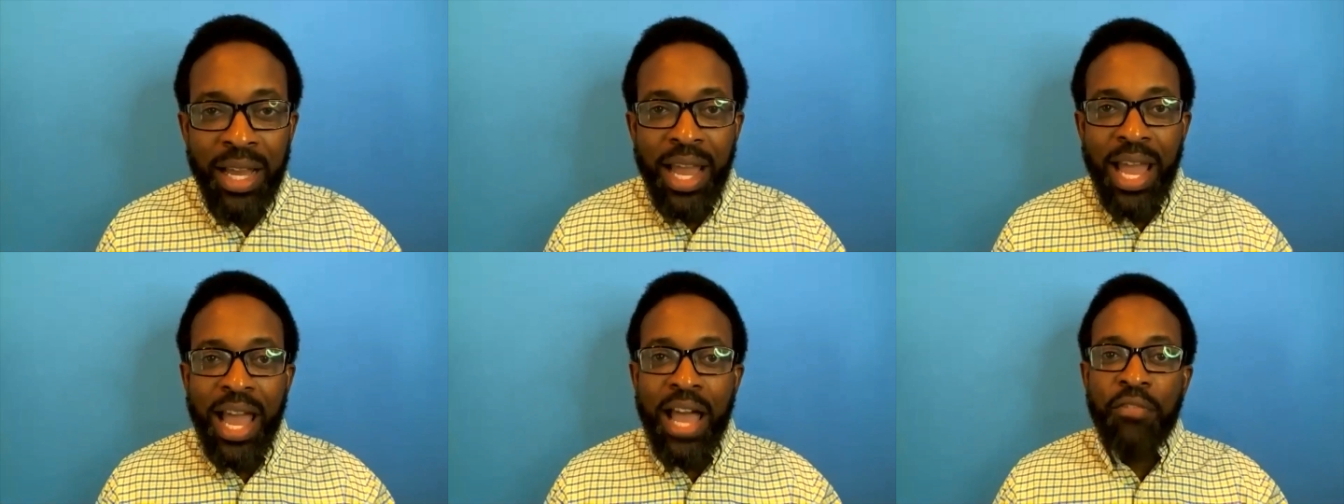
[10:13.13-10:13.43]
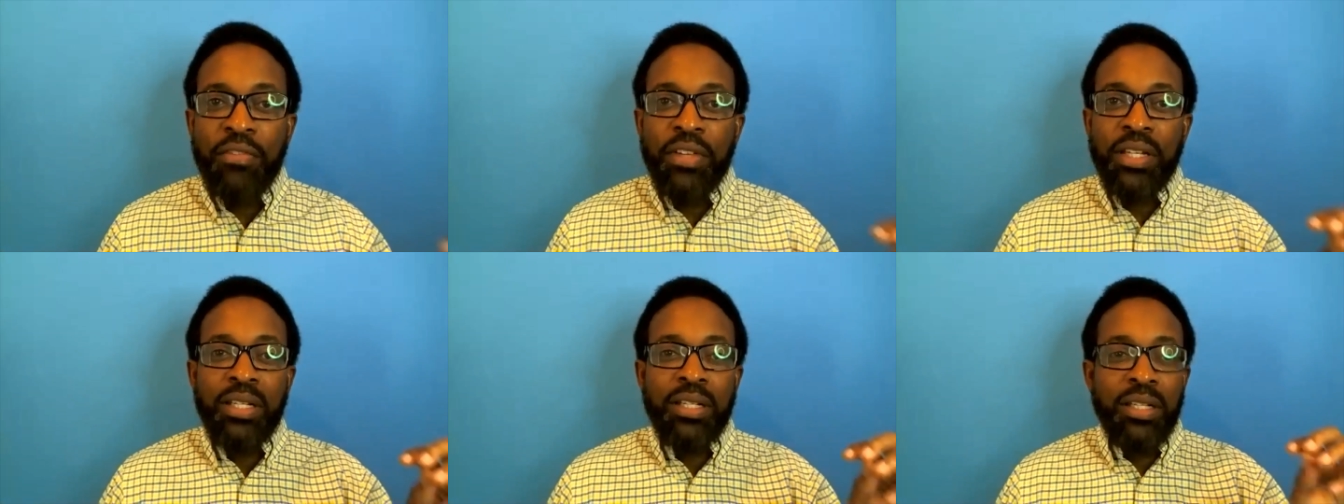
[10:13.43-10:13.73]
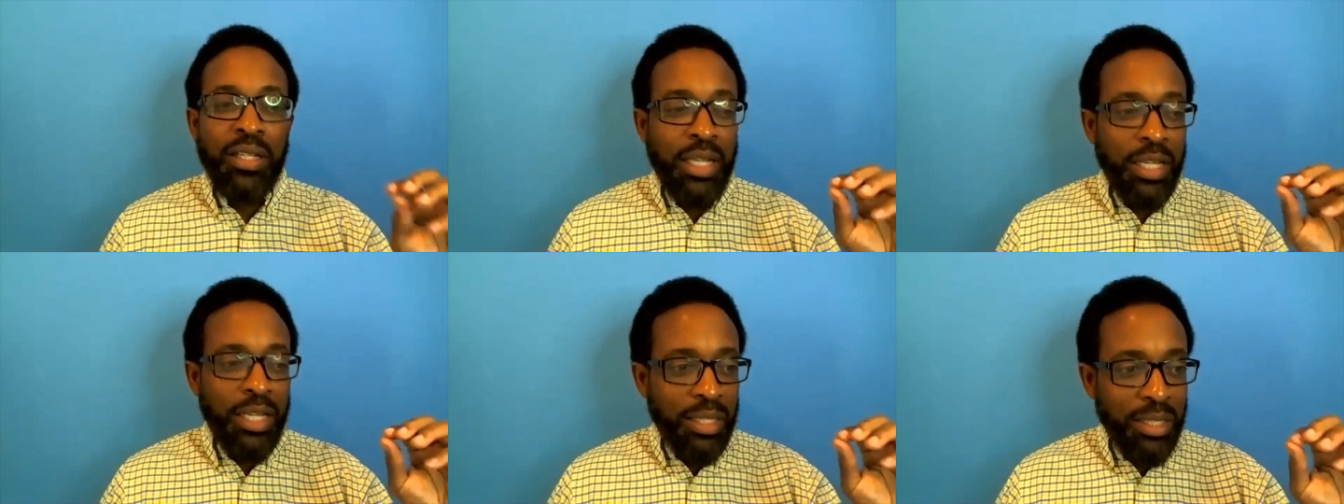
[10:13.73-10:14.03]
having
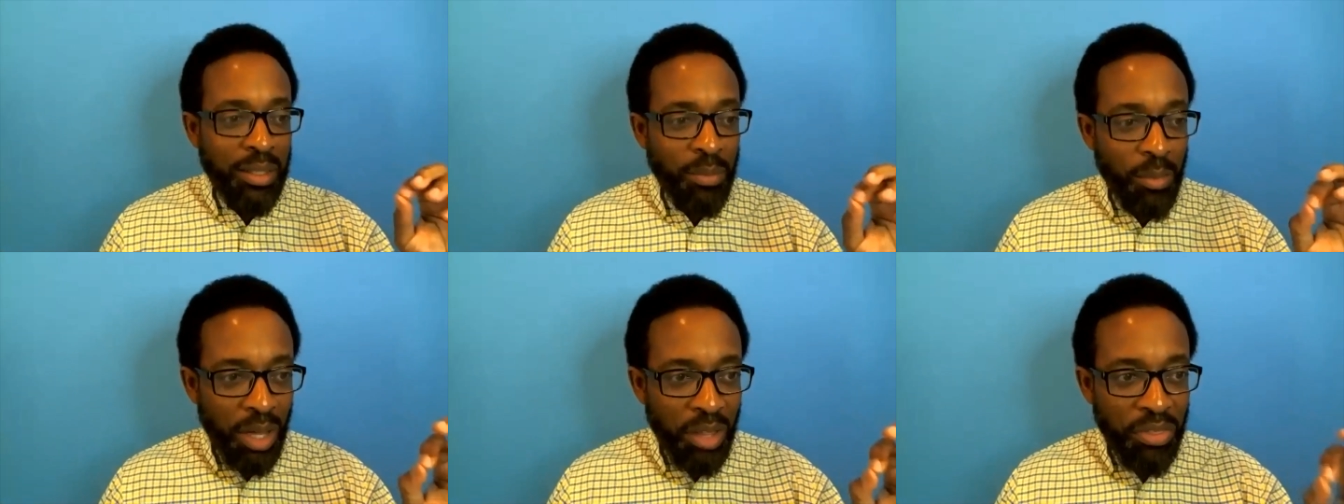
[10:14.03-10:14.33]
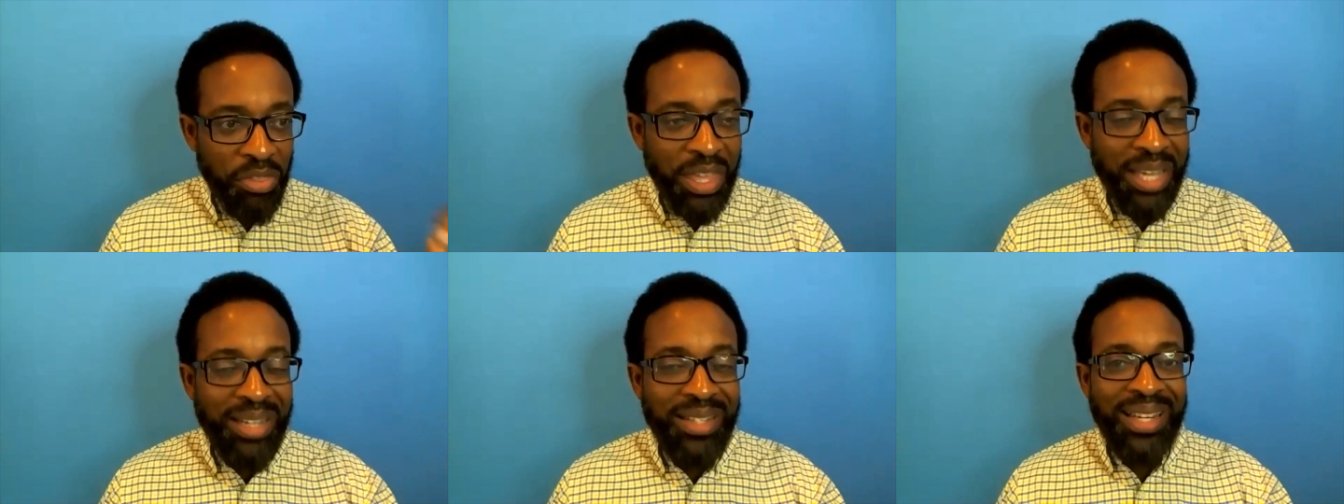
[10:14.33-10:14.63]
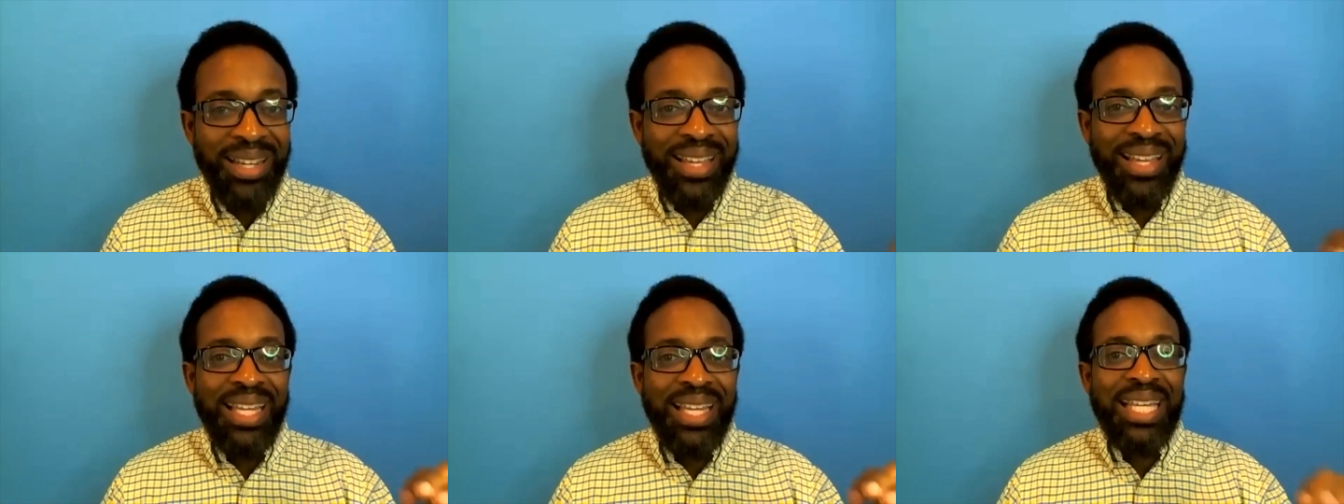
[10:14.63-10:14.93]
like some
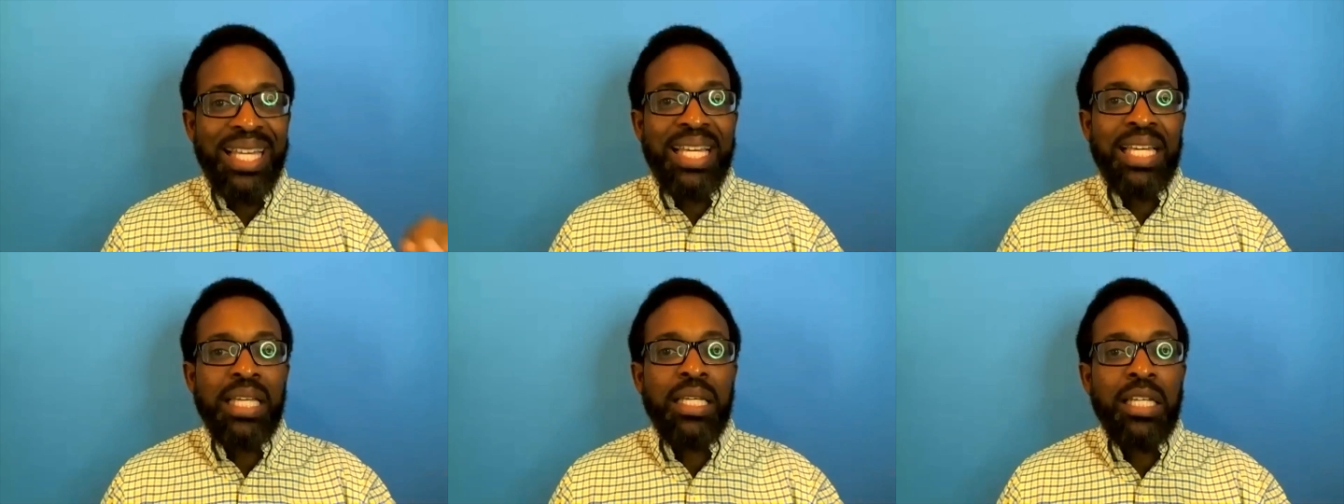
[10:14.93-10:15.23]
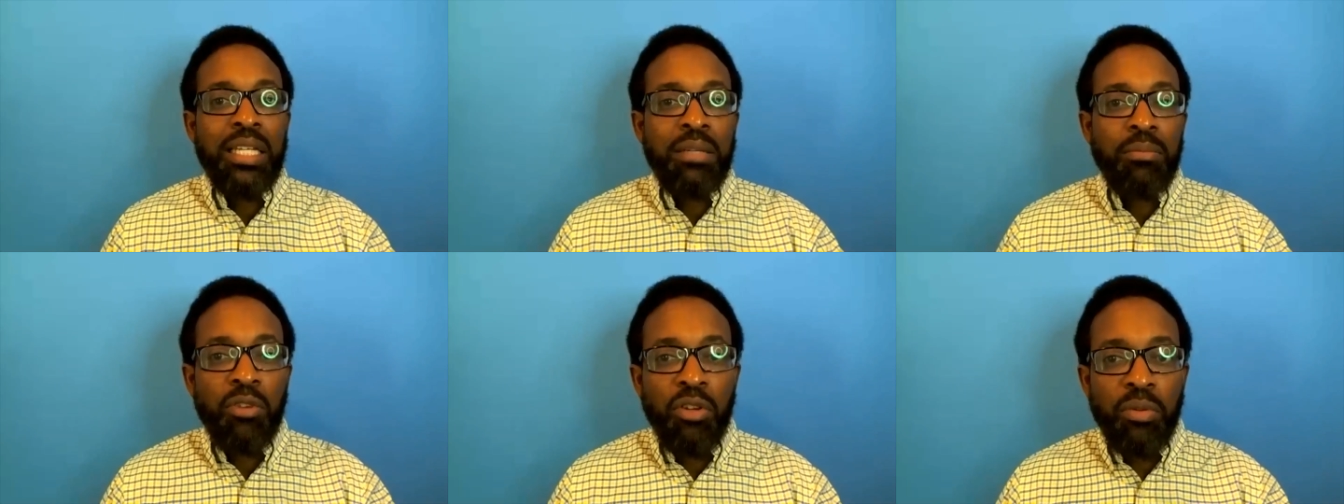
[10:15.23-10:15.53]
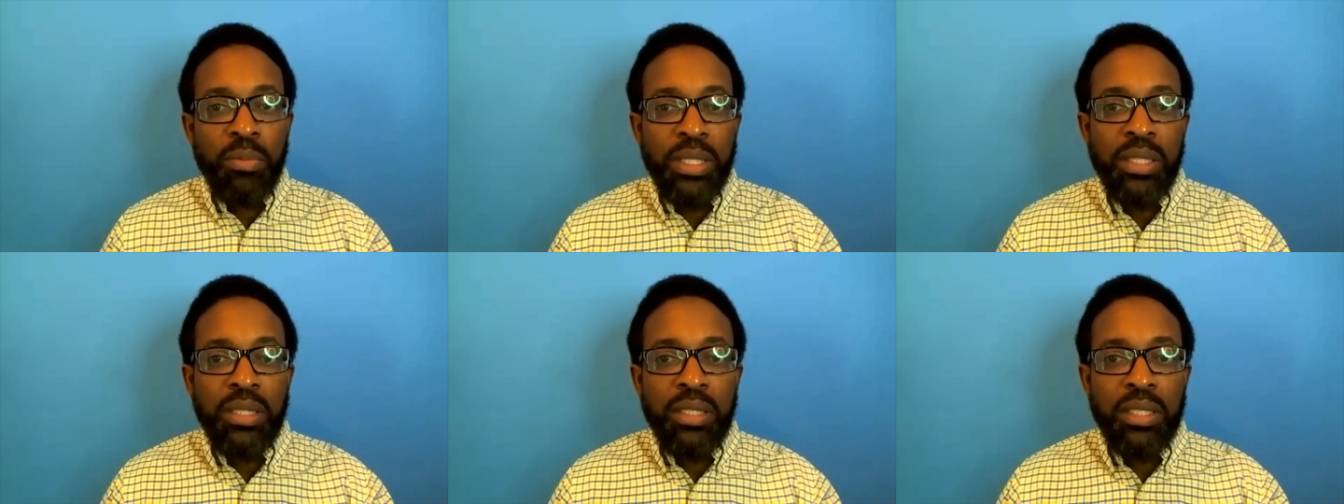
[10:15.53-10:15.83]
authentic healing
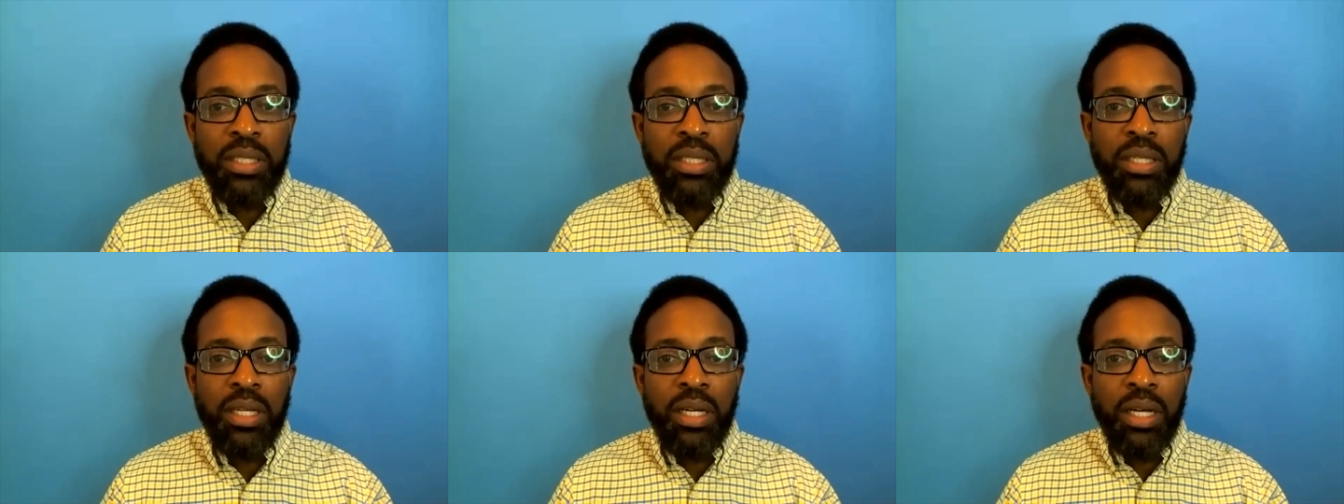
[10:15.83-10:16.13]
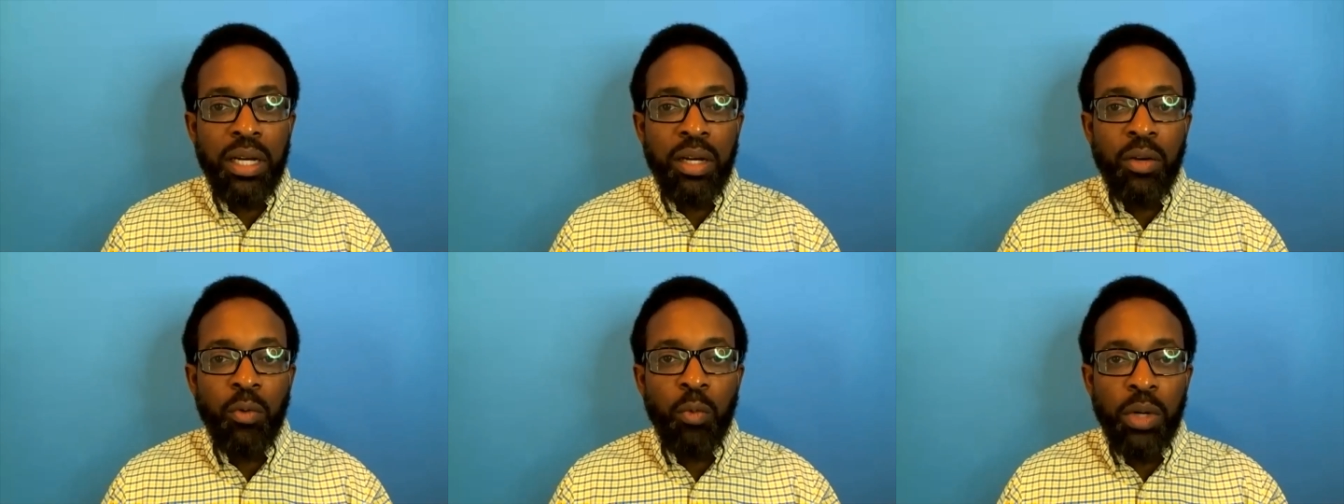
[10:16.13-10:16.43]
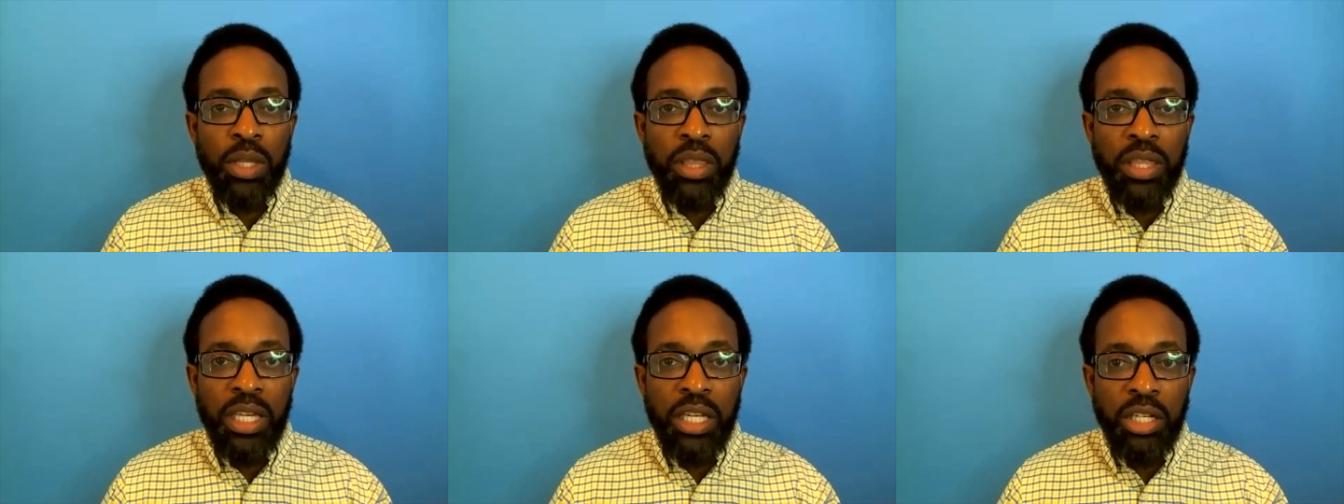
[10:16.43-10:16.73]
moments
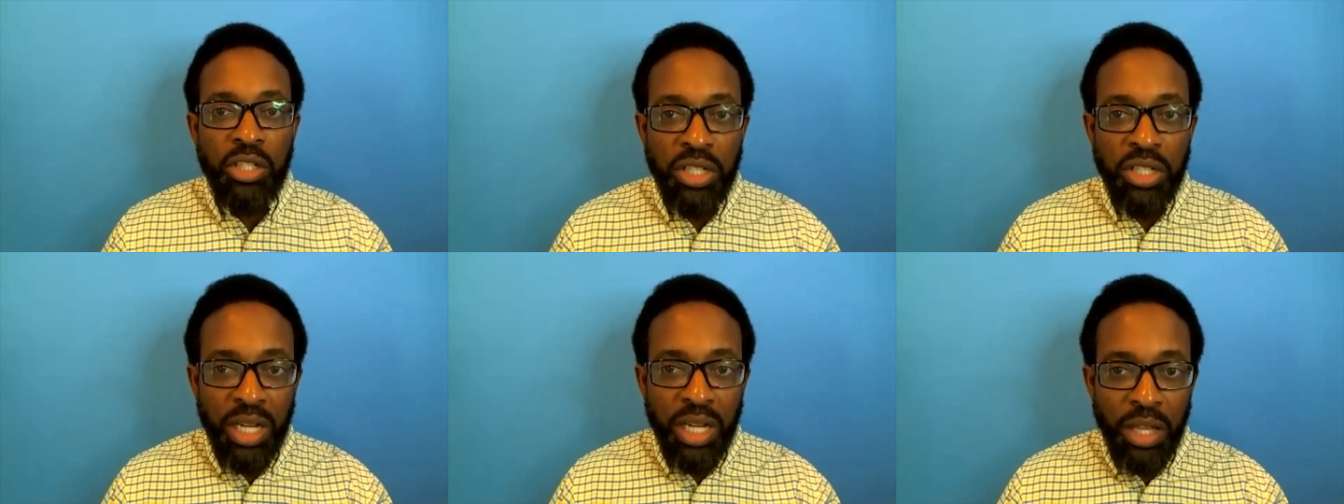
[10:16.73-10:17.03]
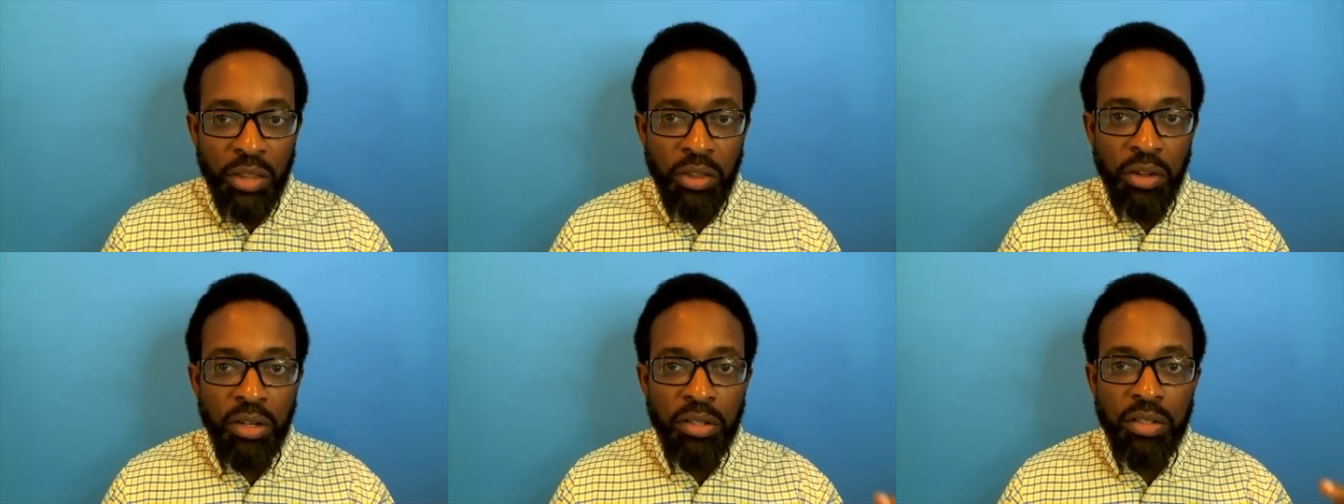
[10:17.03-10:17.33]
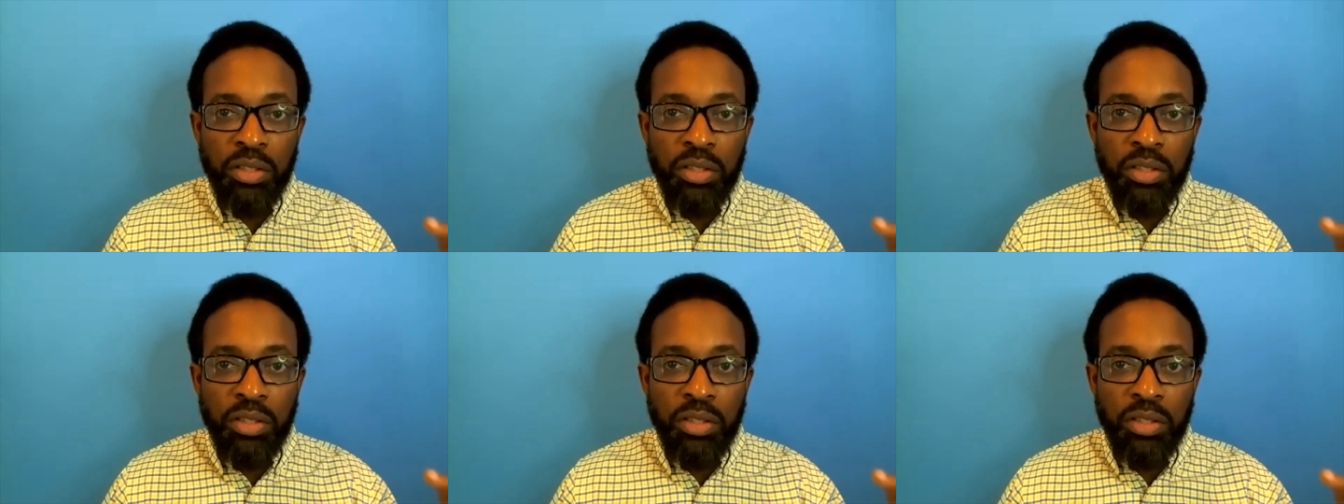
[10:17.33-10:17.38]
with each other.